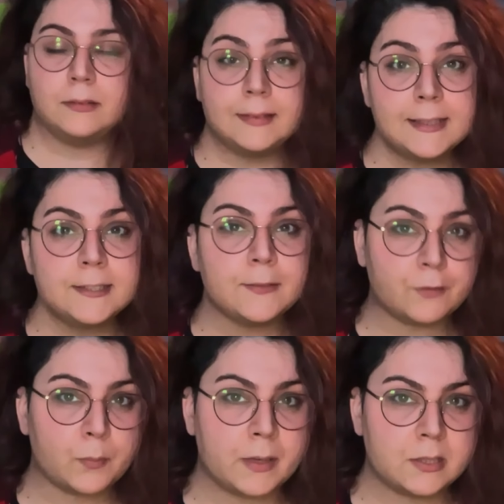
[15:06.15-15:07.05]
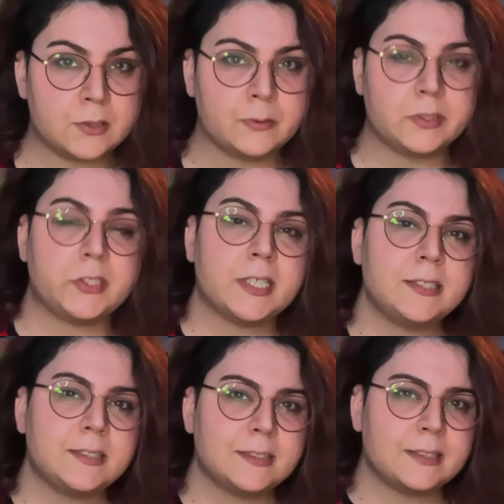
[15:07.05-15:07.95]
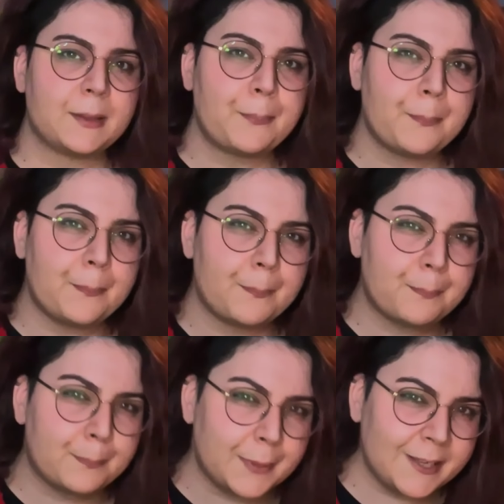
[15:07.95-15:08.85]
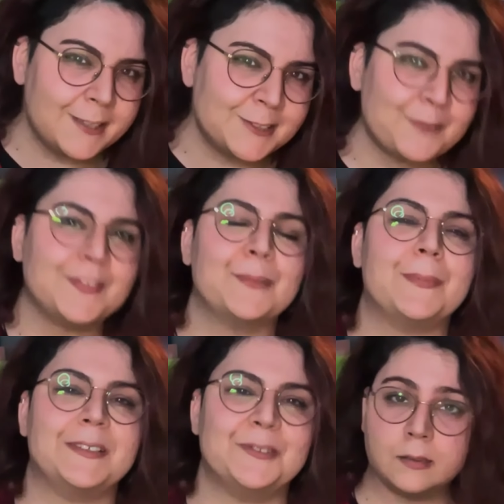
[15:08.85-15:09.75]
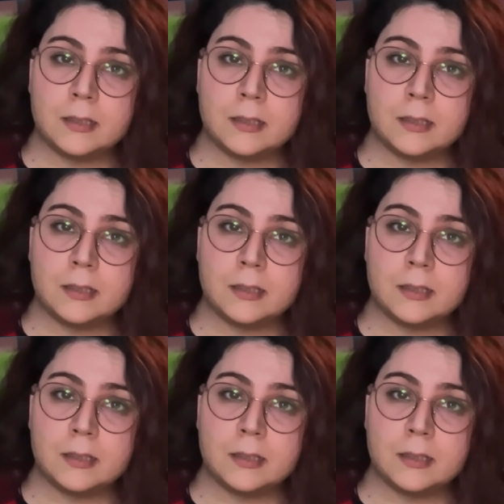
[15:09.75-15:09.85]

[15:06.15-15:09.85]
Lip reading: This information is just a piece of the puzzle.